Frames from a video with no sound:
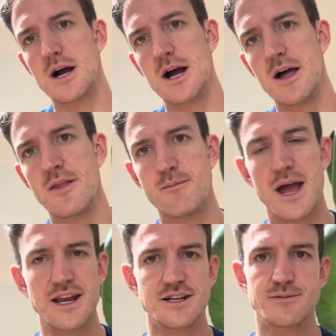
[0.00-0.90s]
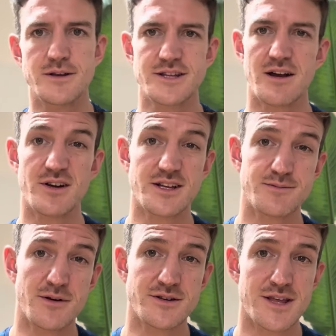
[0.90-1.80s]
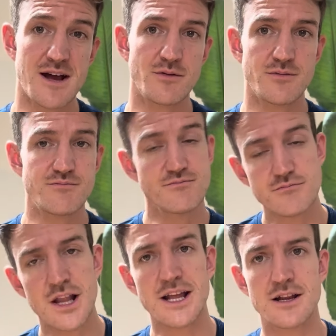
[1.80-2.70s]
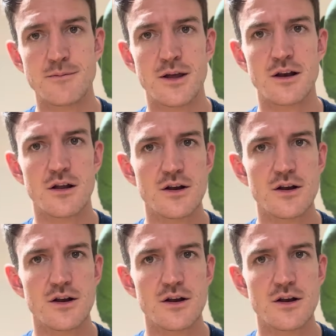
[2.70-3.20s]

and the pain experience that I would experience there would likely be a lot